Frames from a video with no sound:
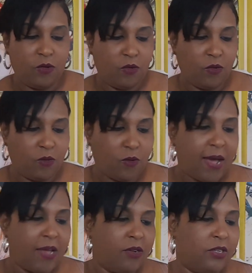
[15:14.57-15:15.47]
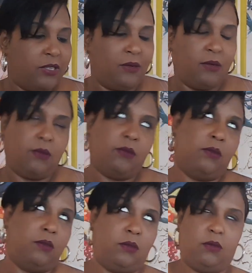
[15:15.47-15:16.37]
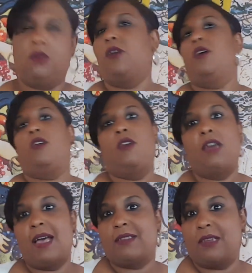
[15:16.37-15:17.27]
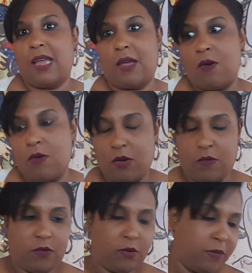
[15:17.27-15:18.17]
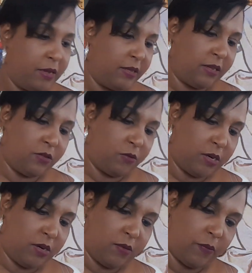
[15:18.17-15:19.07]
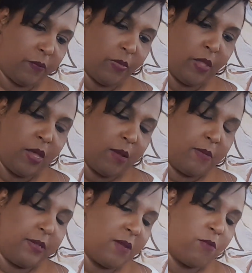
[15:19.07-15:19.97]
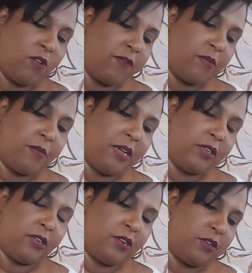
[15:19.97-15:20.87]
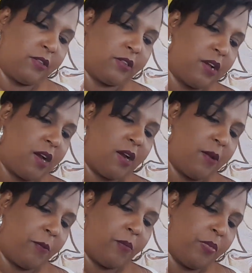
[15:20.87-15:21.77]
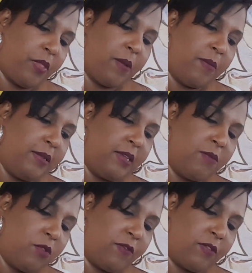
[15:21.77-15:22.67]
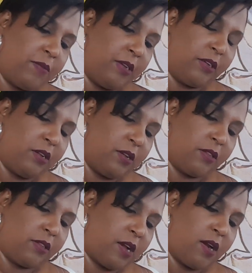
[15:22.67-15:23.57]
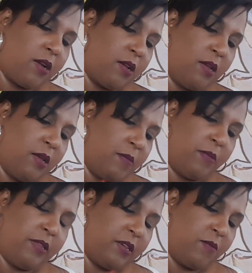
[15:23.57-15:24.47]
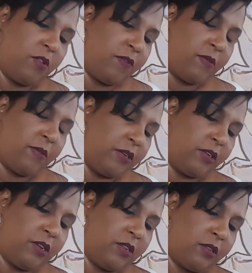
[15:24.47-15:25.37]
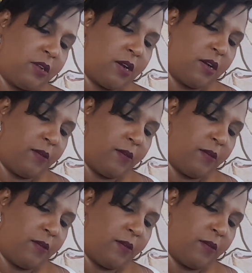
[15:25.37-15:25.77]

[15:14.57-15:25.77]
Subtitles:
why you guys are like all over the place, I swear. Please get more information on the star. Please get more information on the star. Please get more information on the star.